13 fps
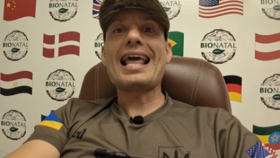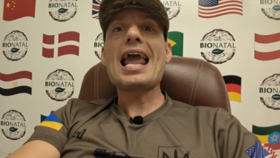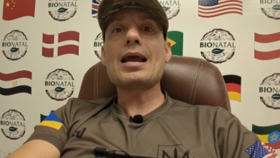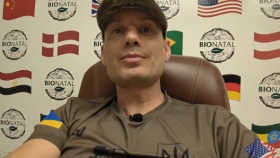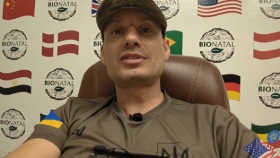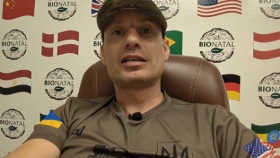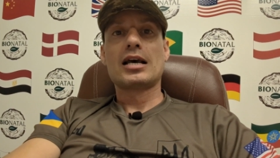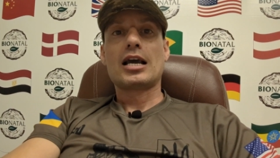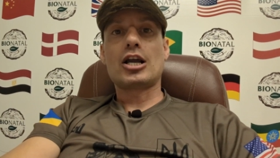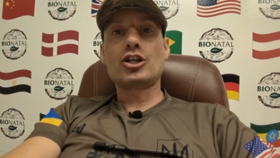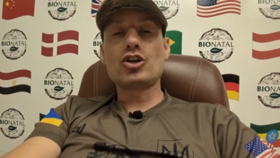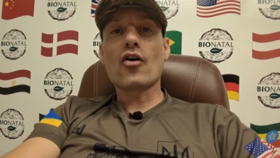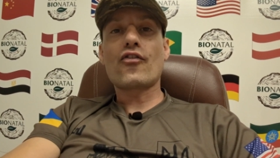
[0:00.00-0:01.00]
names
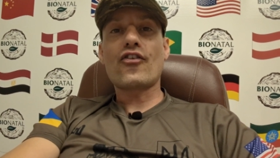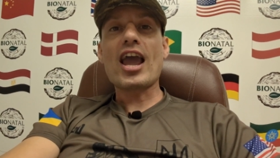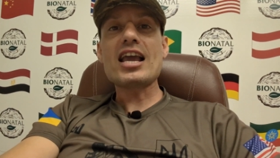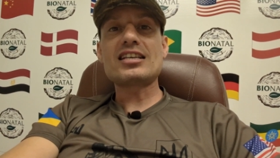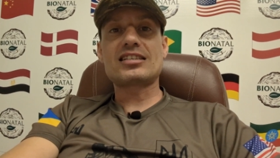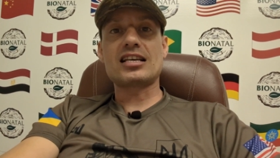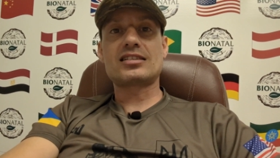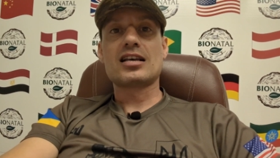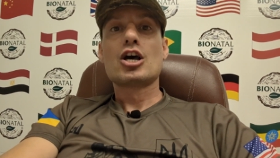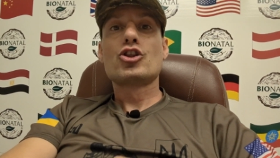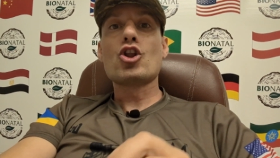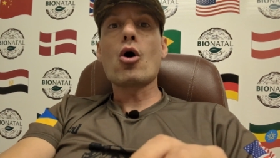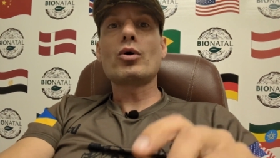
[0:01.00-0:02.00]
in your faces,
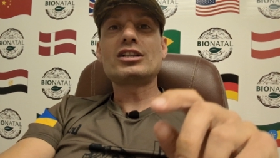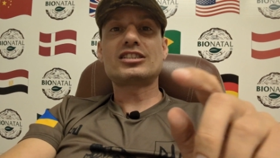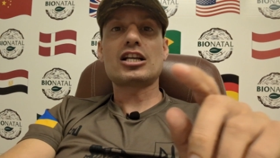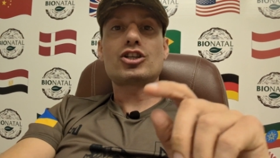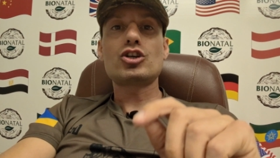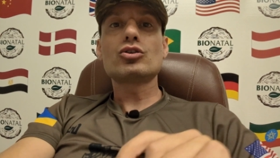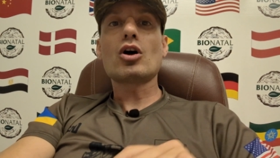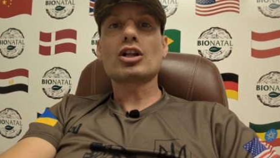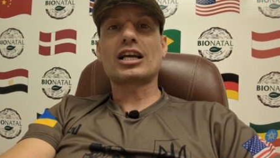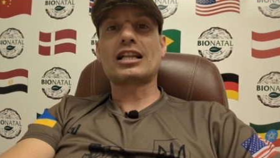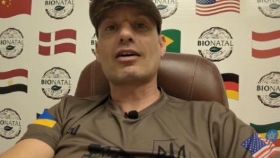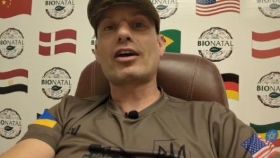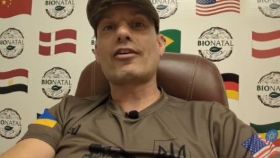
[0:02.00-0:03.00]
knowing that you're
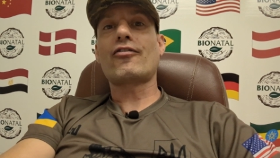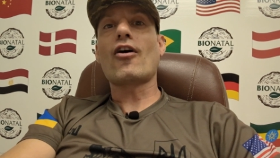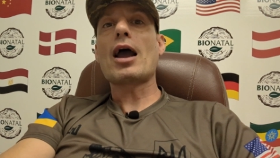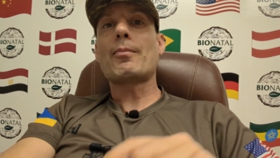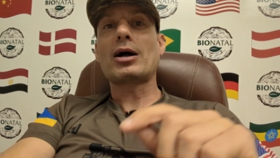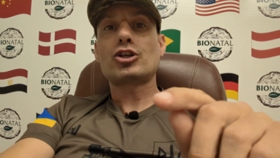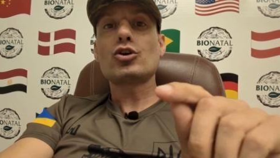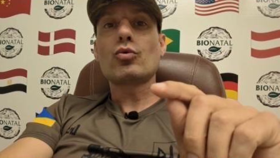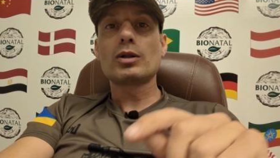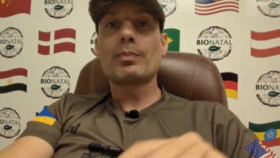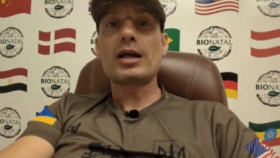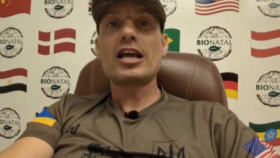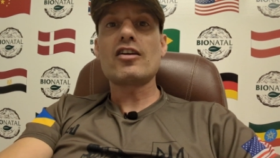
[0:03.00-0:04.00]
not gonna verify, but you
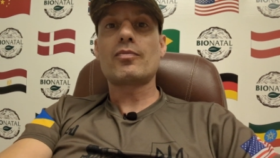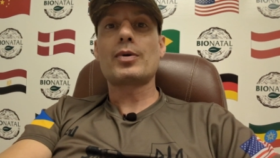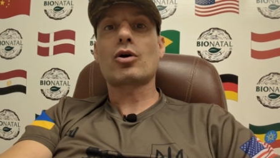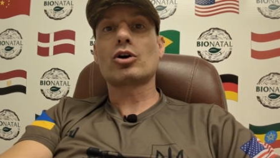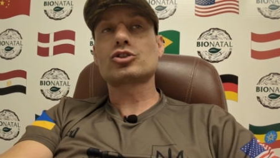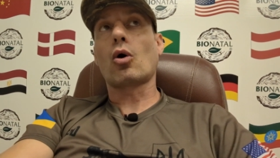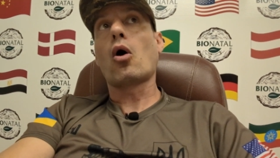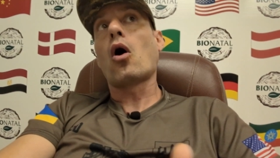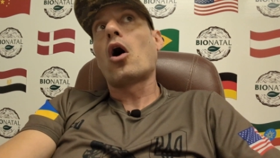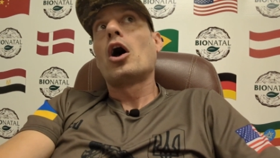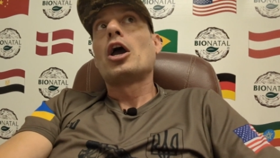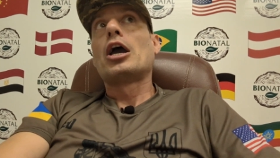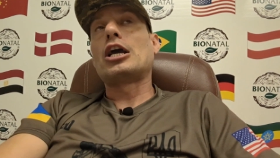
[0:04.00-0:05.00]
will believe because,
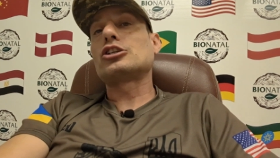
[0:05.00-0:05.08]
oh,